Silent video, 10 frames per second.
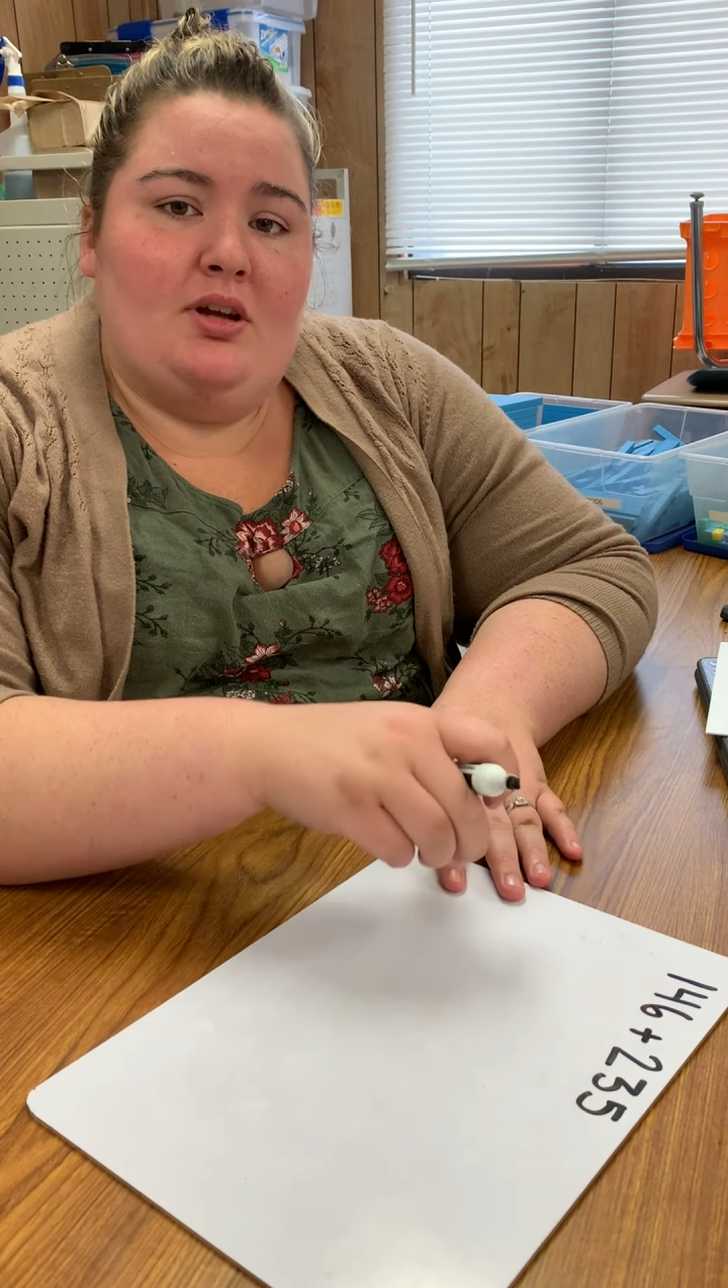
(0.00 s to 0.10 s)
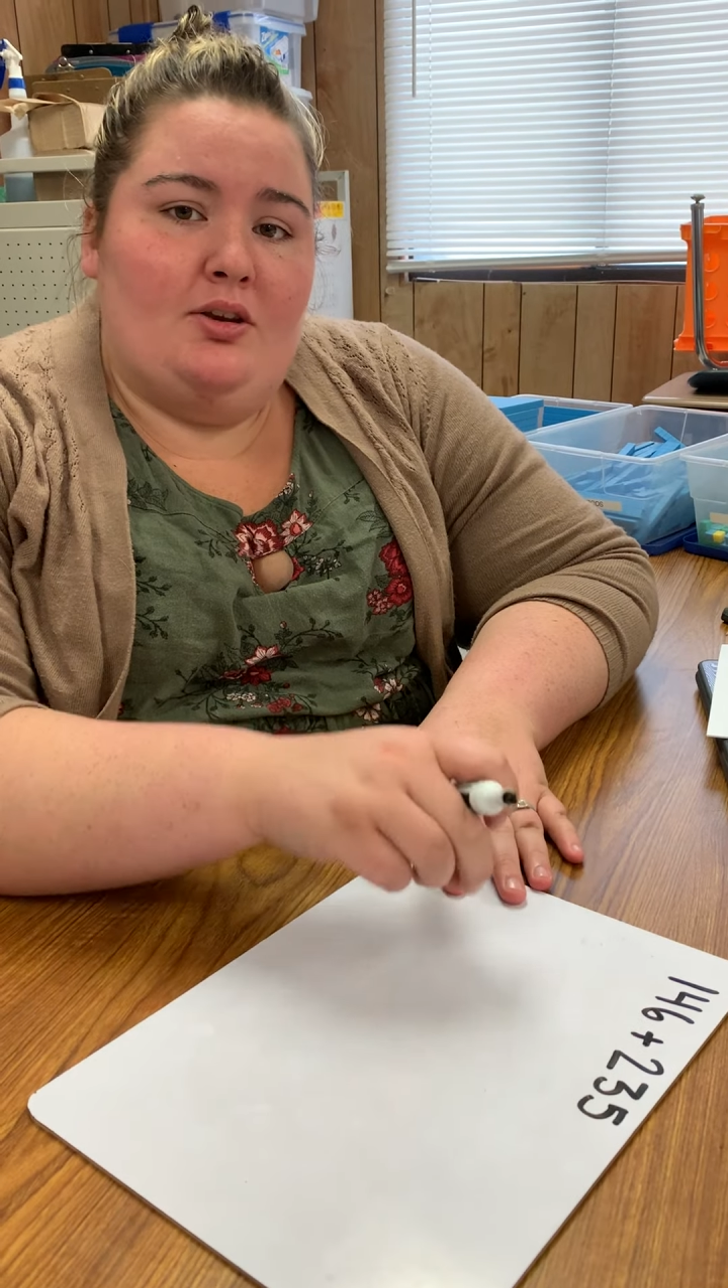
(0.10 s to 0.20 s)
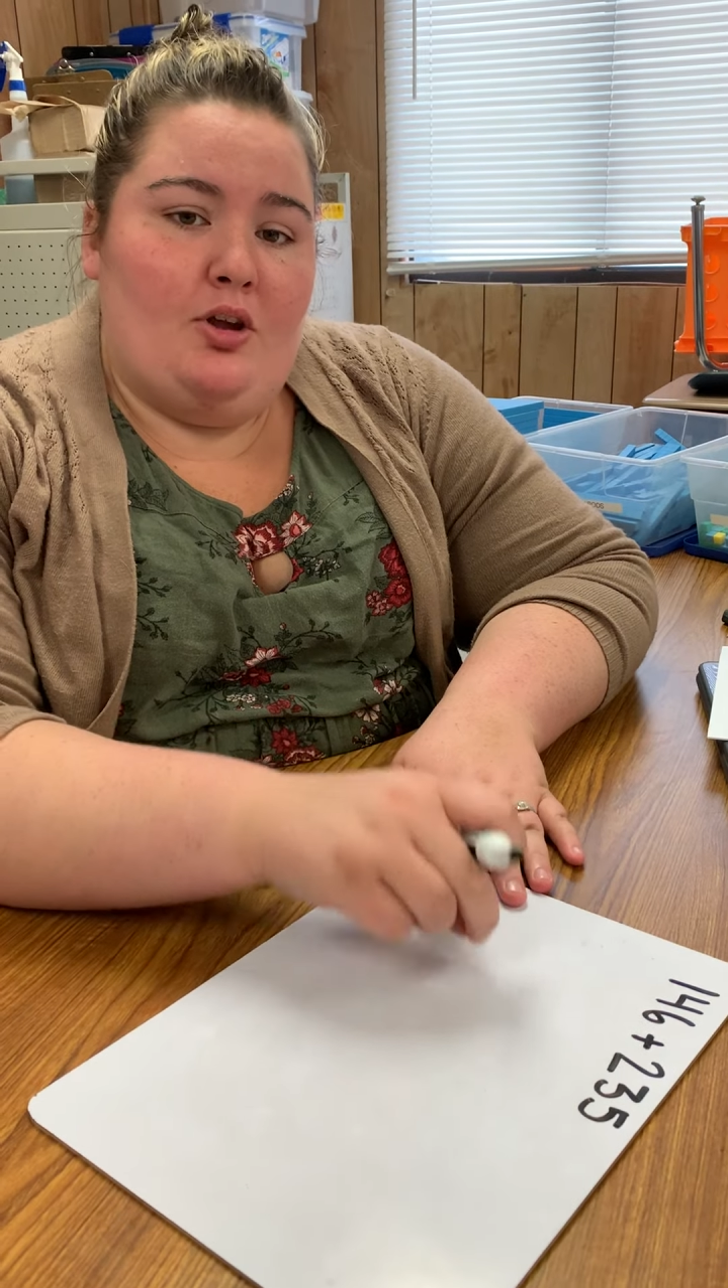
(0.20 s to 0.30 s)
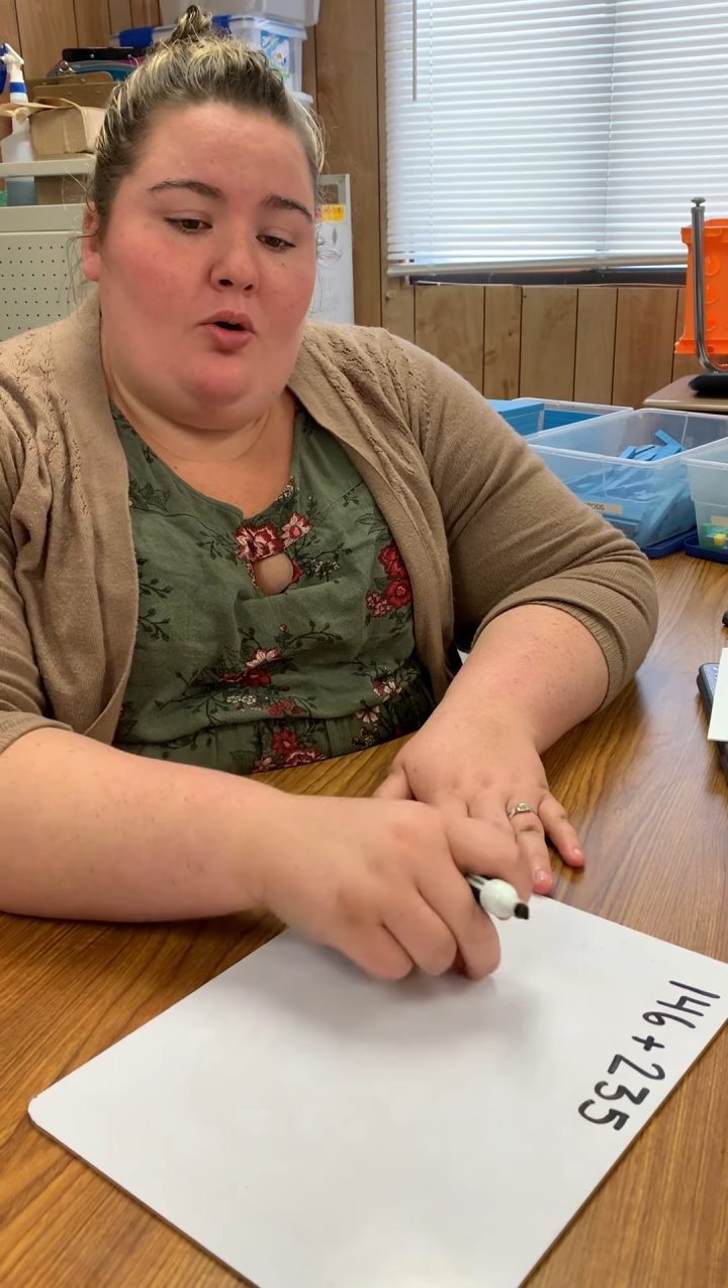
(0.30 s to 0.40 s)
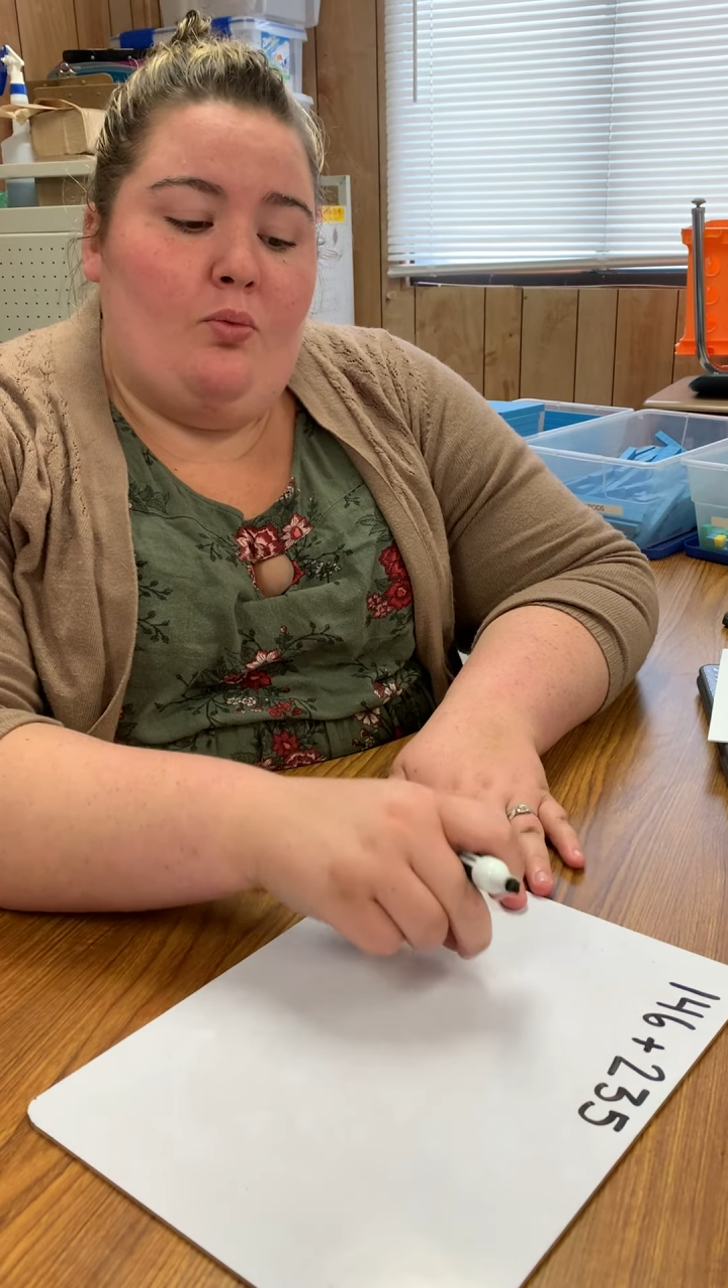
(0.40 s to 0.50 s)

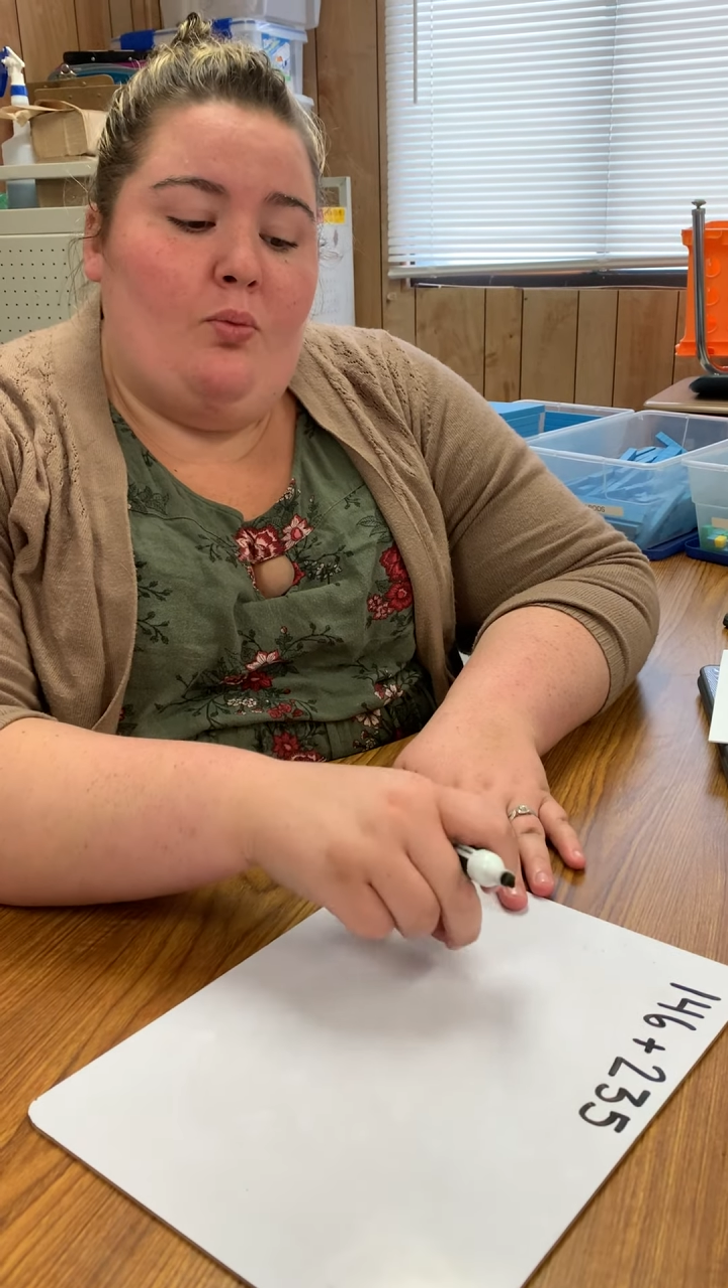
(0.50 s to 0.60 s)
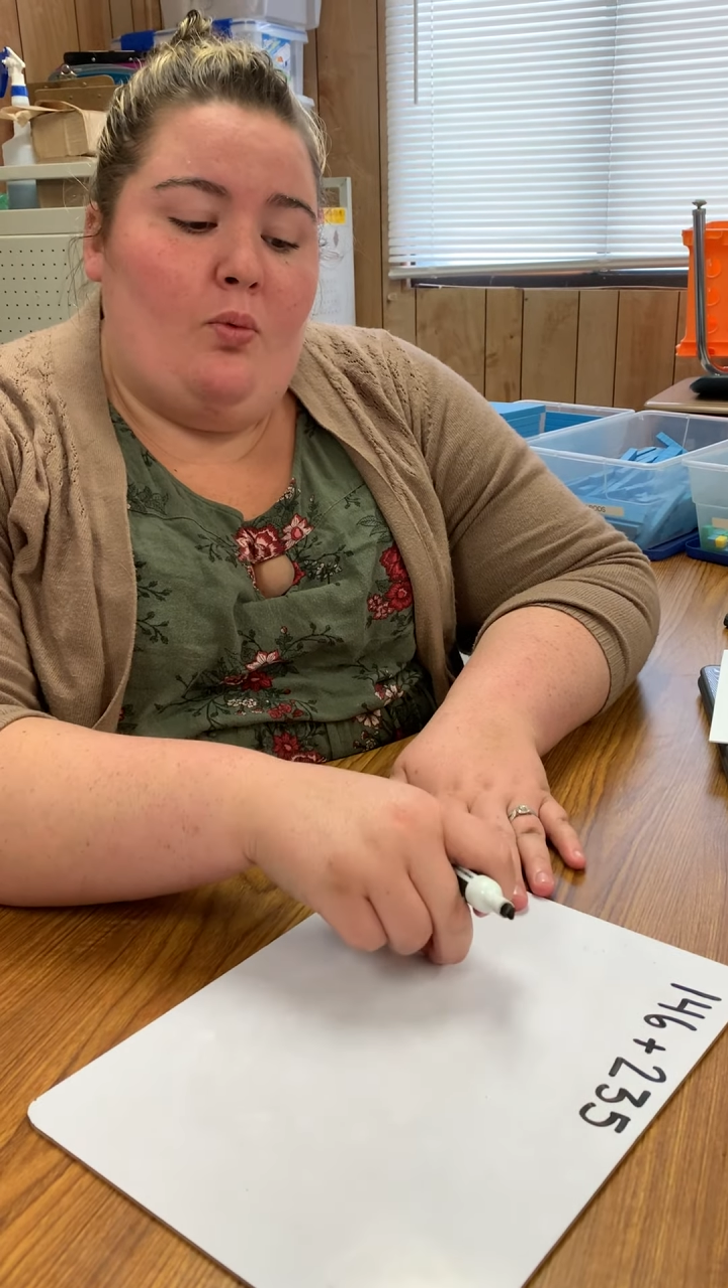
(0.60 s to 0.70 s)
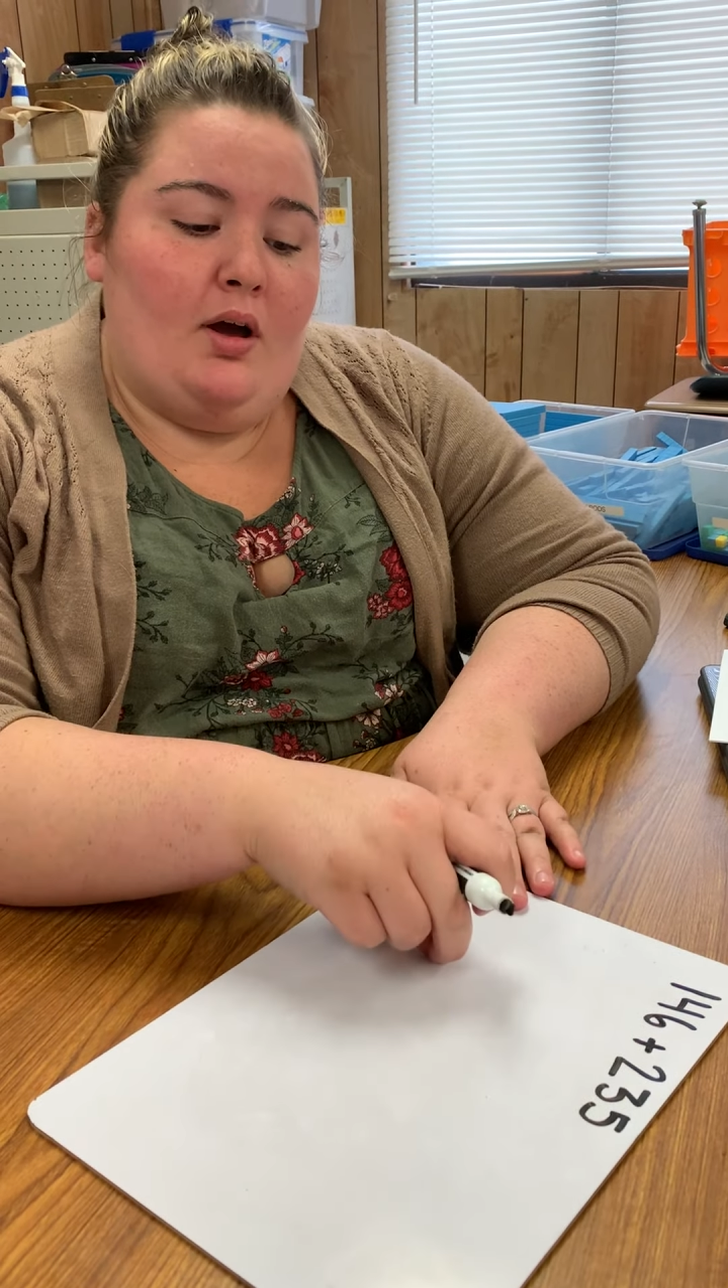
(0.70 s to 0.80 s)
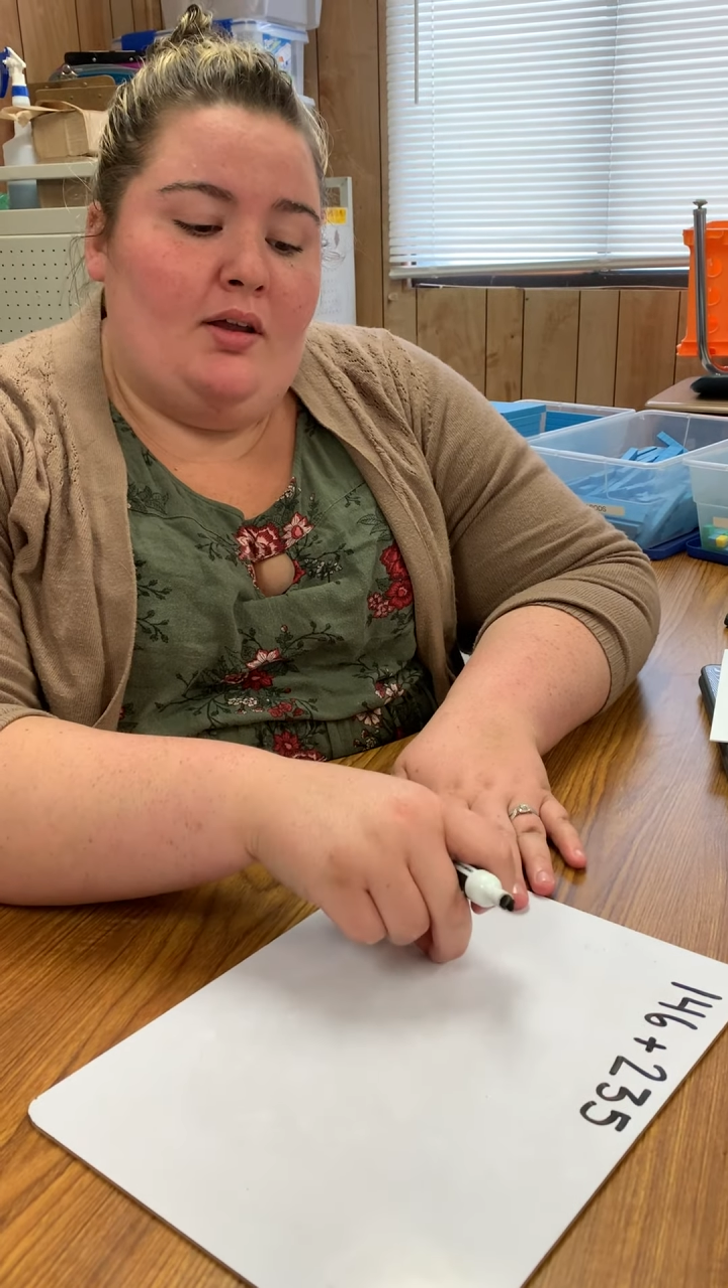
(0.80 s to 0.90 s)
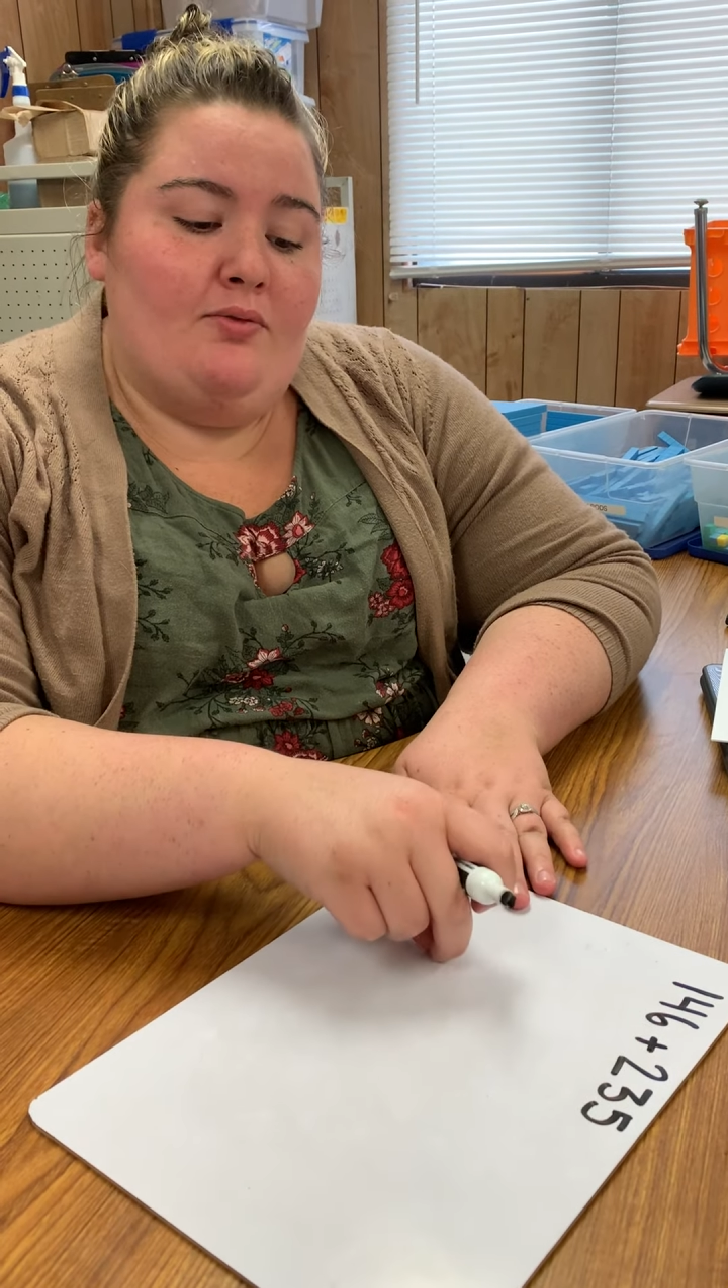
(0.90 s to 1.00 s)
know what